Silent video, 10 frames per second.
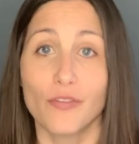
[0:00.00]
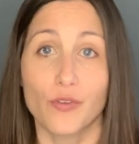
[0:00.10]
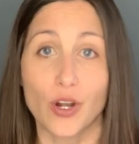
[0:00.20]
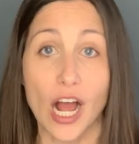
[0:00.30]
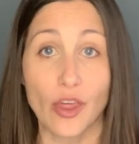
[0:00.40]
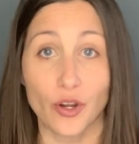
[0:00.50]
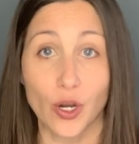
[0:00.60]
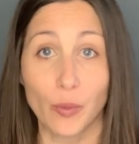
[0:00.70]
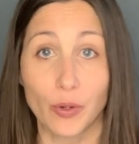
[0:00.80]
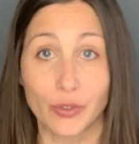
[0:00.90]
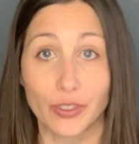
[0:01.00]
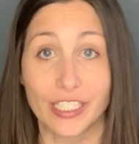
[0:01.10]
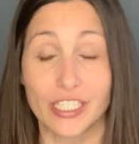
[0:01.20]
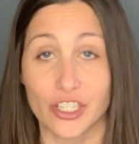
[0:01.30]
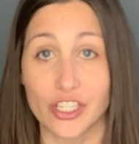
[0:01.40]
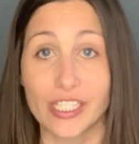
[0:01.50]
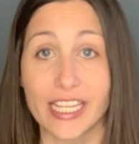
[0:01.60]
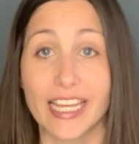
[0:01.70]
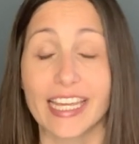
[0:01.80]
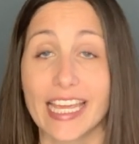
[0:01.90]
For other hormonal conditions,
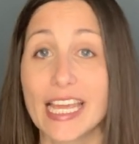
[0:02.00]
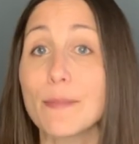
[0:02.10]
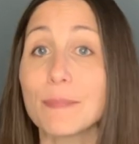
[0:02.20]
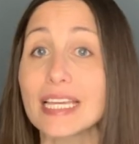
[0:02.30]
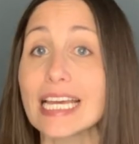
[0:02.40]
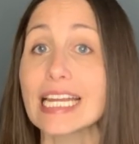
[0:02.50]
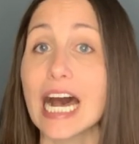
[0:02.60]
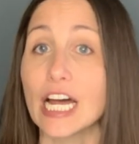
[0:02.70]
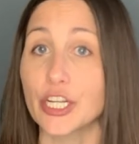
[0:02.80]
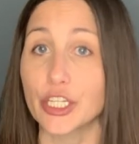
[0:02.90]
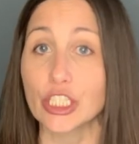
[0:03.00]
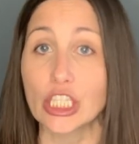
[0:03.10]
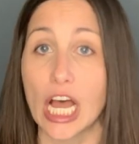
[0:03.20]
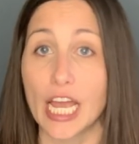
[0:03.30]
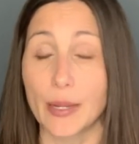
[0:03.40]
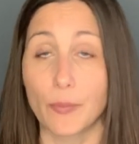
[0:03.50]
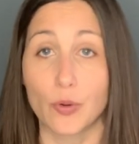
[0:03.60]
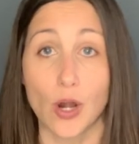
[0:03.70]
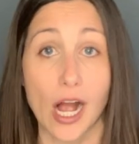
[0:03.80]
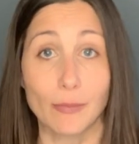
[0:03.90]
it can be an underlying
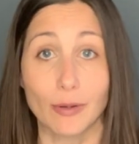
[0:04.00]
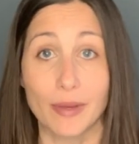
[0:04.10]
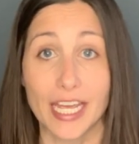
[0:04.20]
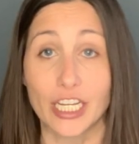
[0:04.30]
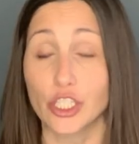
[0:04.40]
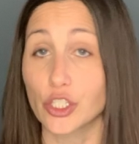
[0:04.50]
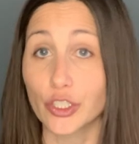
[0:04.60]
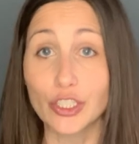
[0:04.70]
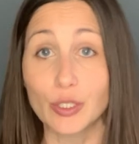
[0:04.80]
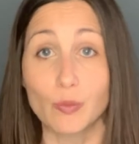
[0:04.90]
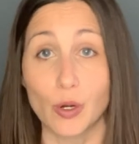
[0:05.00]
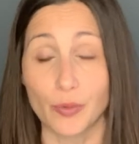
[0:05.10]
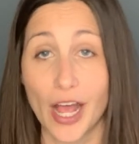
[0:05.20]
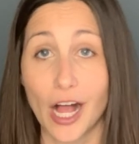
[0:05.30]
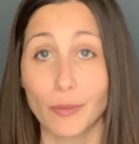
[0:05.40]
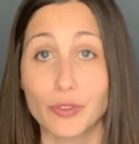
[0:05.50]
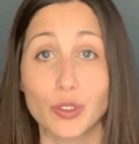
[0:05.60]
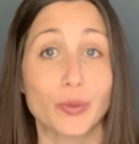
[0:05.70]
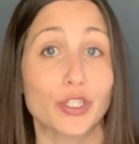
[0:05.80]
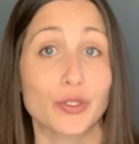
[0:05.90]
problem and it certainly won't help. So
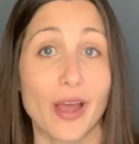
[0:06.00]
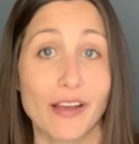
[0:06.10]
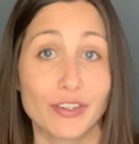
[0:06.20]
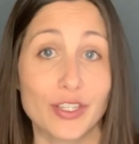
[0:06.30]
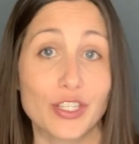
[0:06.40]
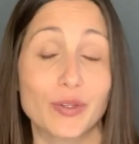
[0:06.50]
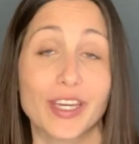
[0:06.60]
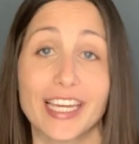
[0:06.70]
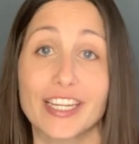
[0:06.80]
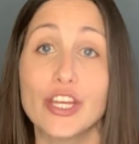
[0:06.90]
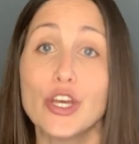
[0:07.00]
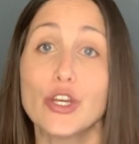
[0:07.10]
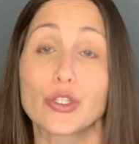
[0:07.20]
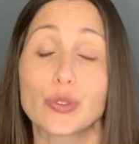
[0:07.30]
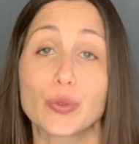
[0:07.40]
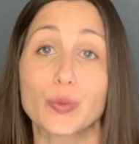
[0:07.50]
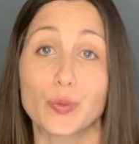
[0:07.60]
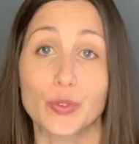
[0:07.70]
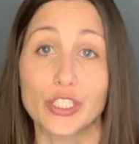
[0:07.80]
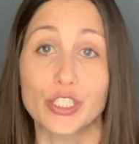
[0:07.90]
you want to do everything you can to
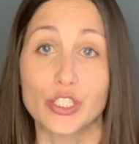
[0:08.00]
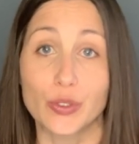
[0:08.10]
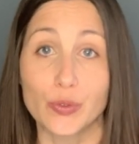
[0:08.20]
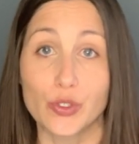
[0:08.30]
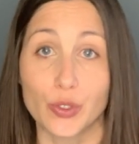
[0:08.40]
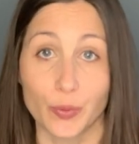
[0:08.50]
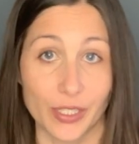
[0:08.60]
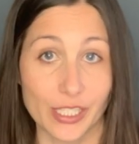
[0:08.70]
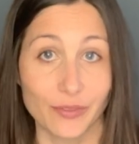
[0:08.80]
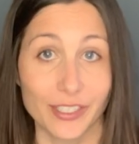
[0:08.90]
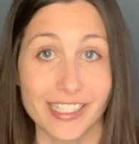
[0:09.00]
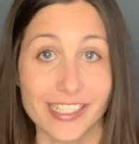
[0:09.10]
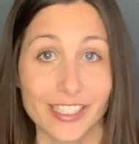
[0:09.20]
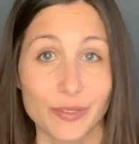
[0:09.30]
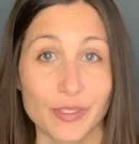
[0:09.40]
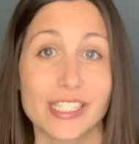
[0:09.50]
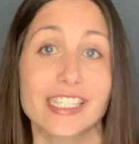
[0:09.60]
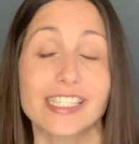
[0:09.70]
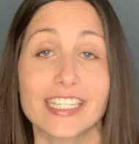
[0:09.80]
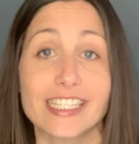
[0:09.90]
reduce your risk for insulin
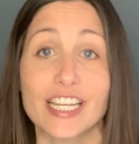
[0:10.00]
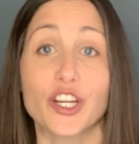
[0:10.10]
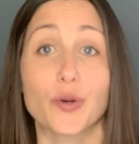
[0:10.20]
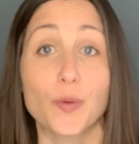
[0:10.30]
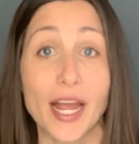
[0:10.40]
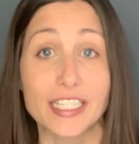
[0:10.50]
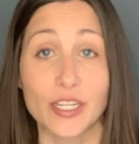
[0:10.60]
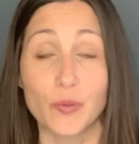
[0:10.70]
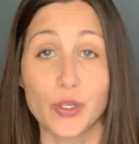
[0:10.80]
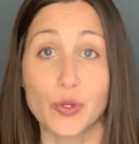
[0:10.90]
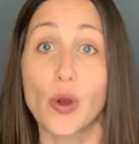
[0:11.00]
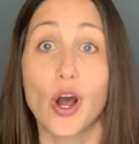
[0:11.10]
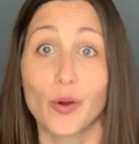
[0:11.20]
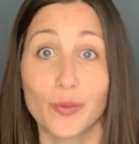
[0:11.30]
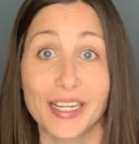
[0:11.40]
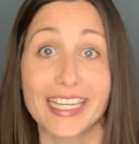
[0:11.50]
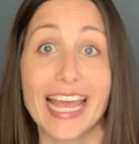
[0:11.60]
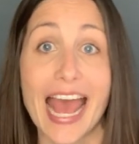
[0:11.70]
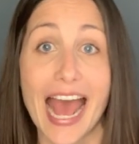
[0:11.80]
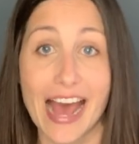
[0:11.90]
resistance and correct it when you already
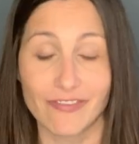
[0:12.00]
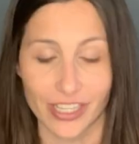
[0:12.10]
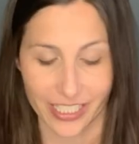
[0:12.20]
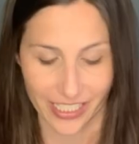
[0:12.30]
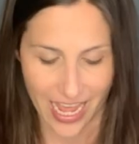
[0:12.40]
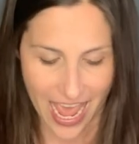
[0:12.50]
have it.